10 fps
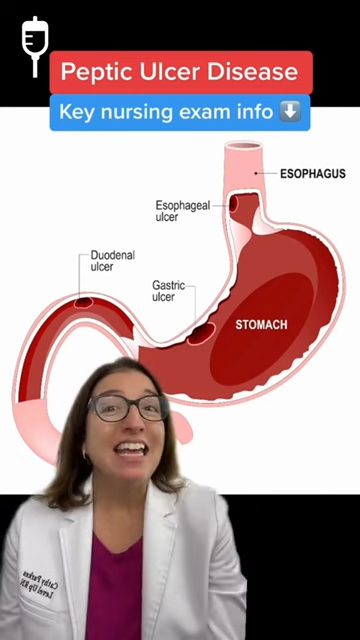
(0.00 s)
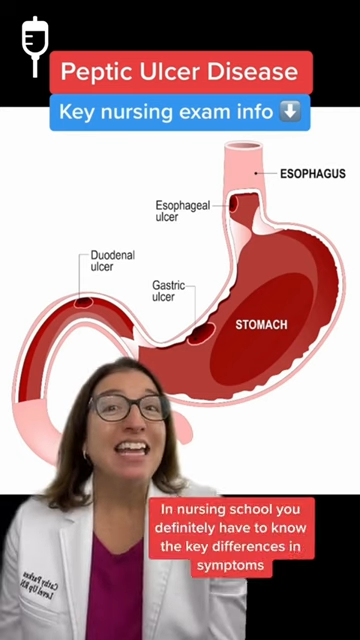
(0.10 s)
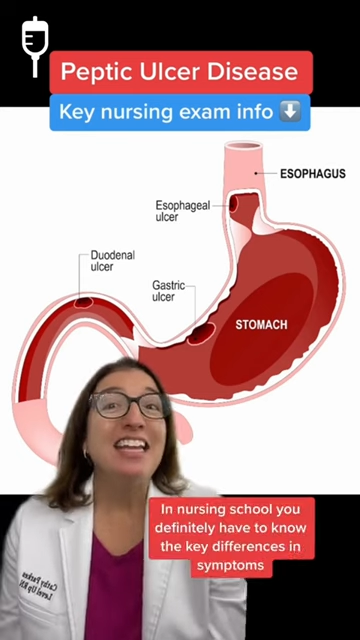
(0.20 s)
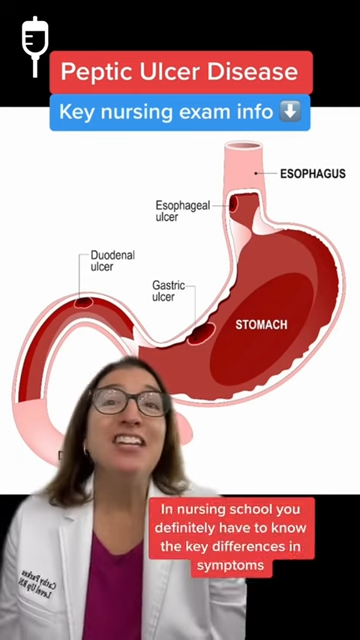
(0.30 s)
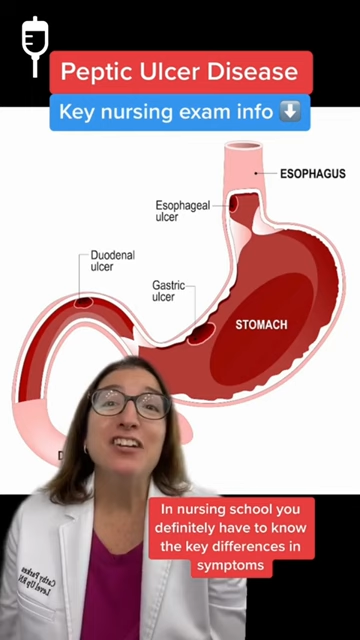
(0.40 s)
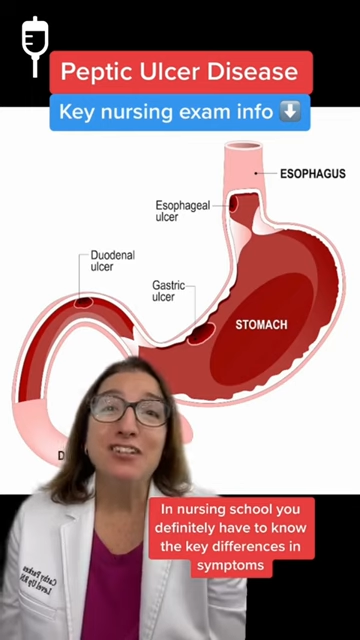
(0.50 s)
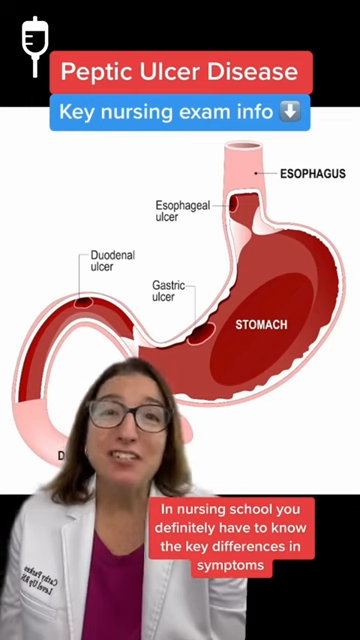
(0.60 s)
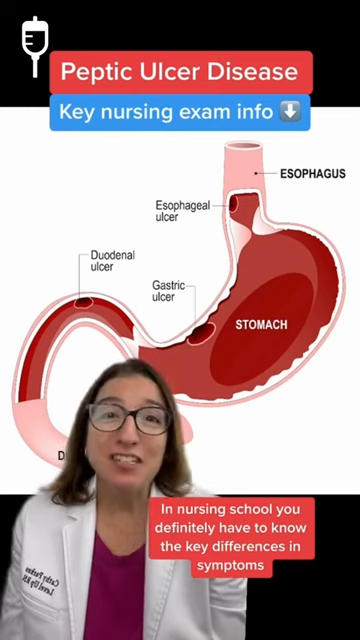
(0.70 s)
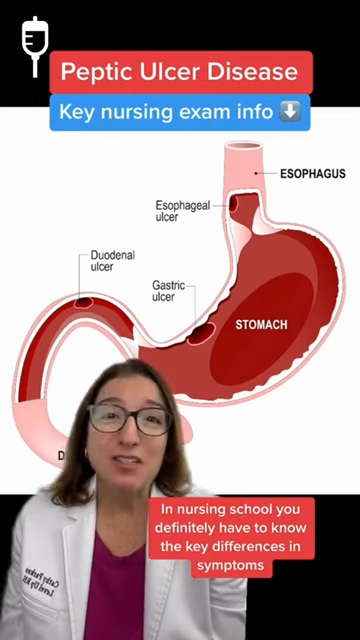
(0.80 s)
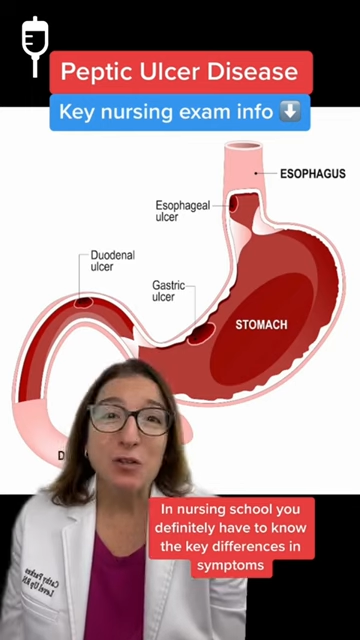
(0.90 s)
In
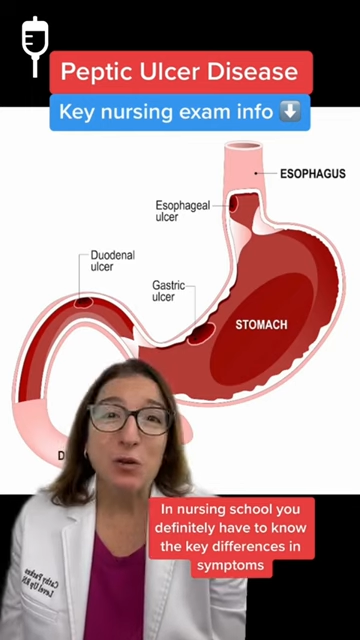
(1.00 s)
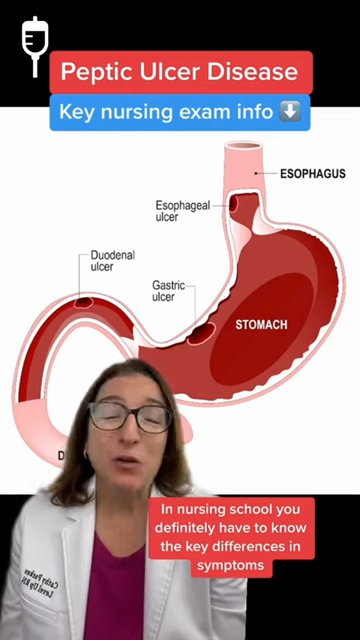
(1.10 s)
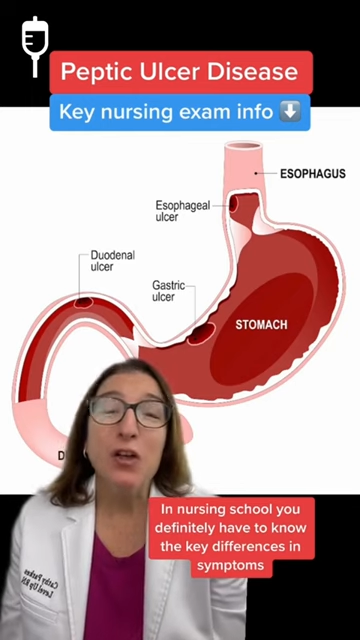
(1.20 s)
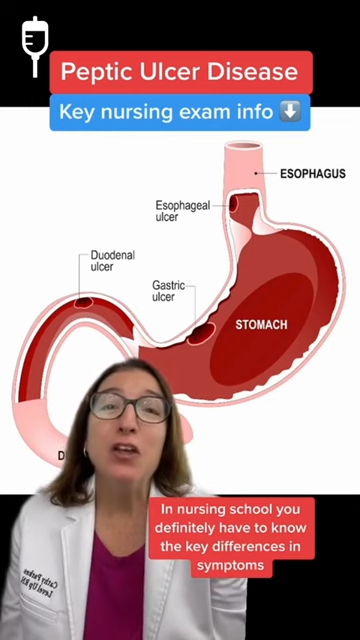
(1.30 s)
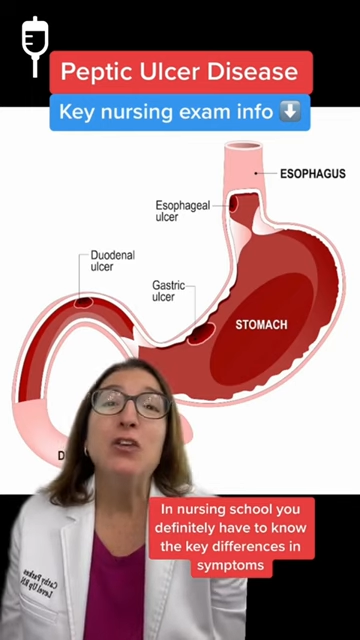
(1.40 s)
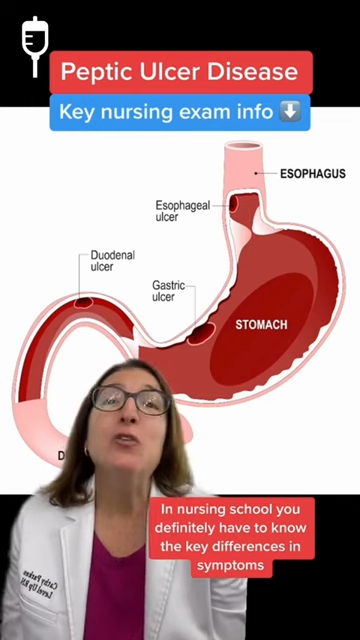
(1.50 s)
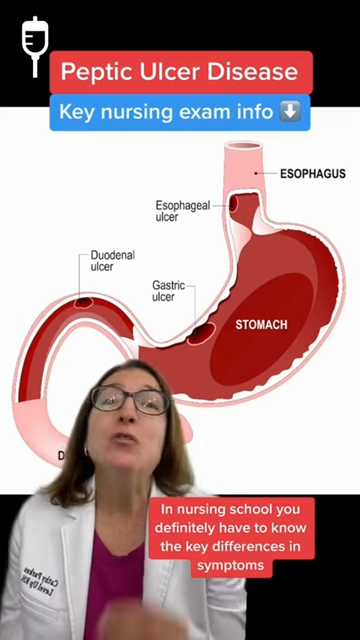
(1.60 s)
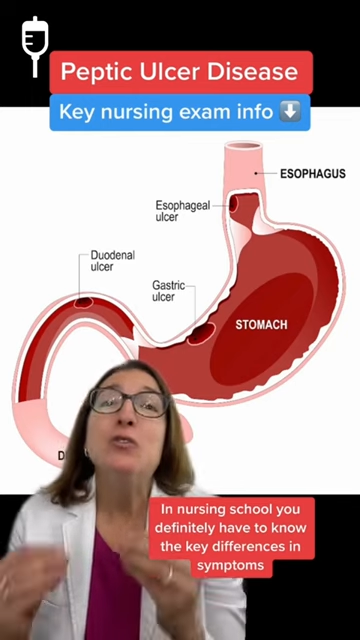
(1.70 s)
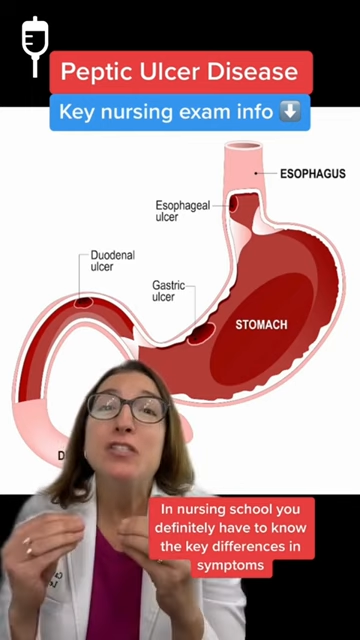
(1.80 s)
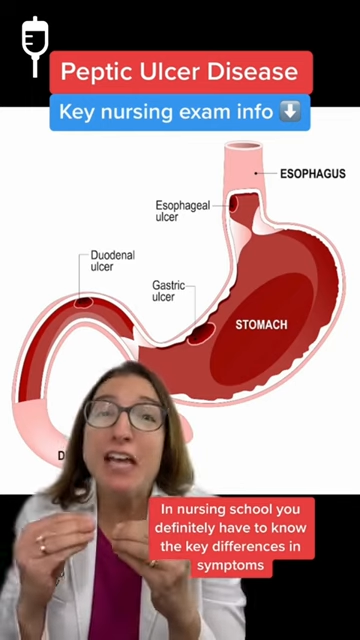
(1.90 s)
nursing school, you
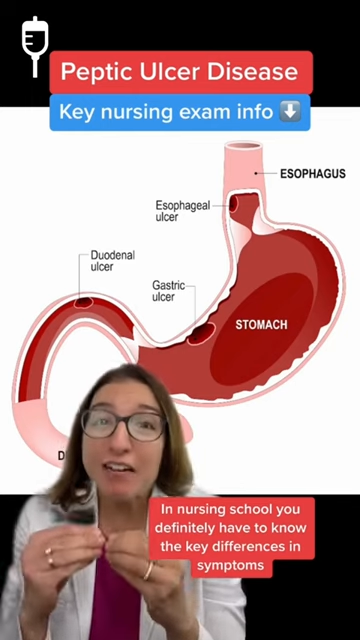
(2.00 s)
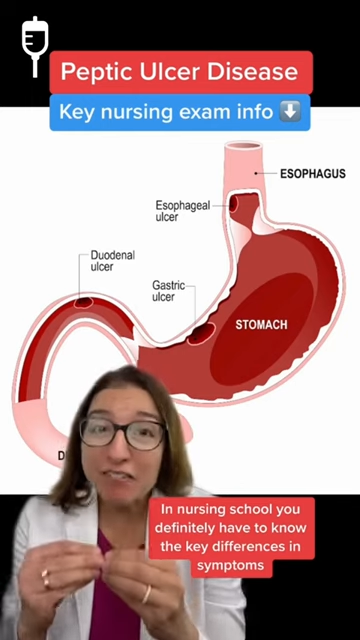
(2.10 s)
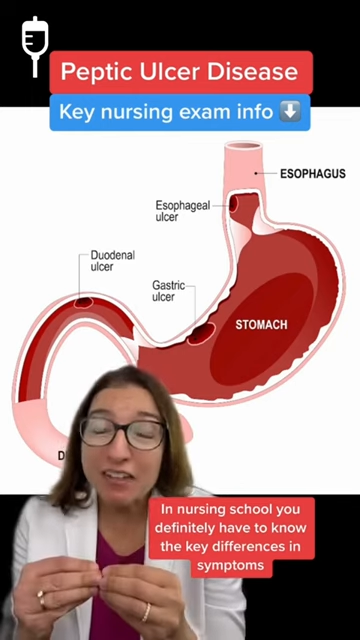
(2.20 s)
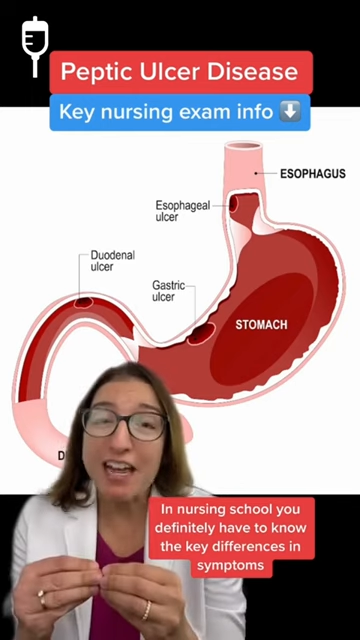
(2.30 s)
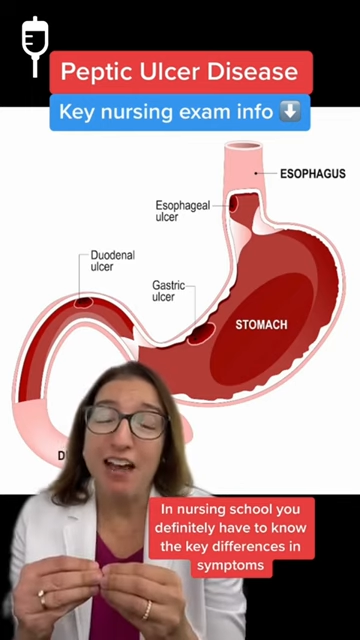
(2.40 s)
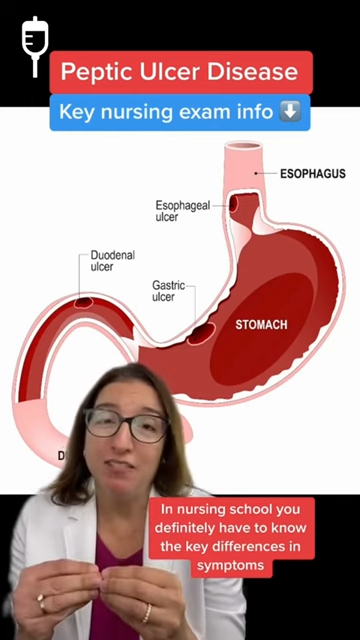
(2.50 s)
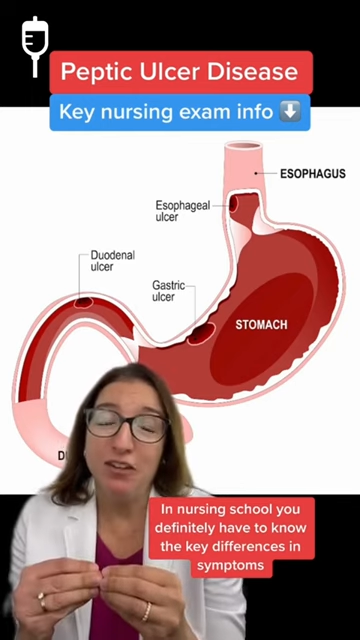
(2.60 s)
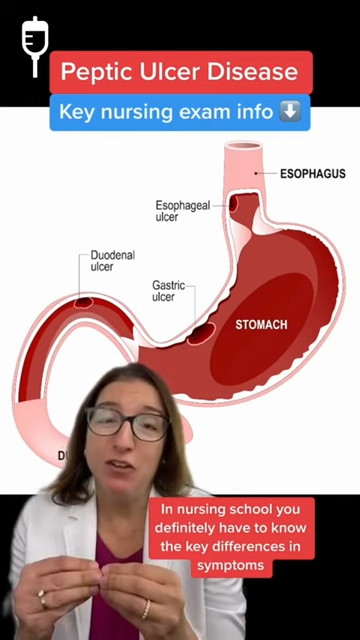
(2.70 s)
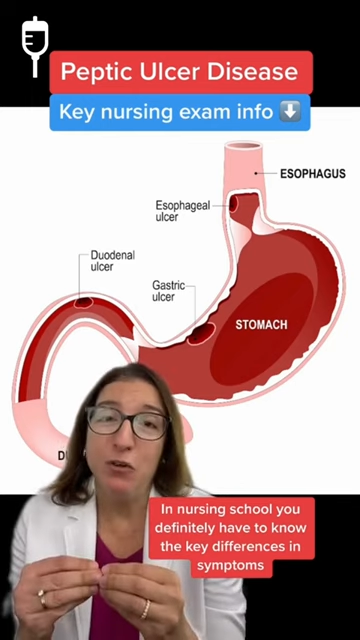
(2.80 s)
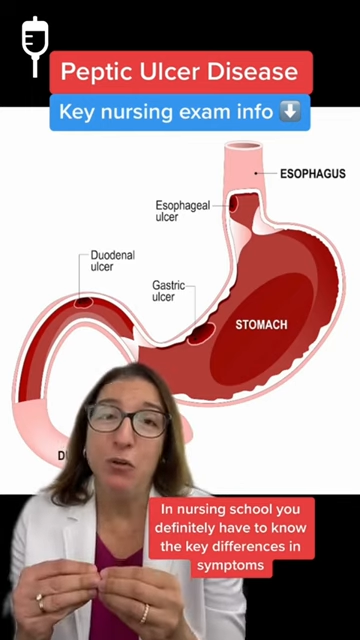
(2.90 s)
definitely have to
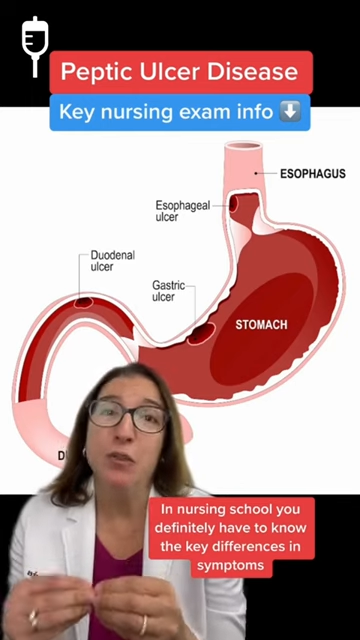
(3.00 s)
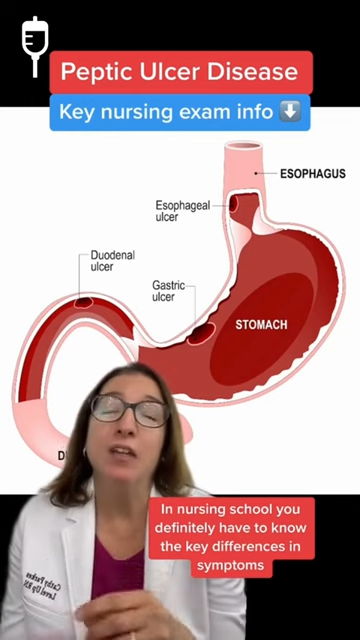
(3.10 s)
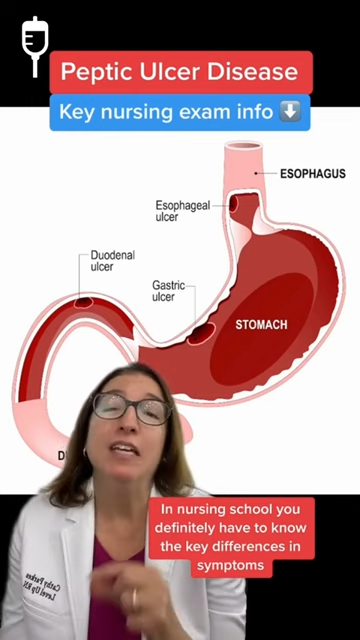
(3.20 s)
know the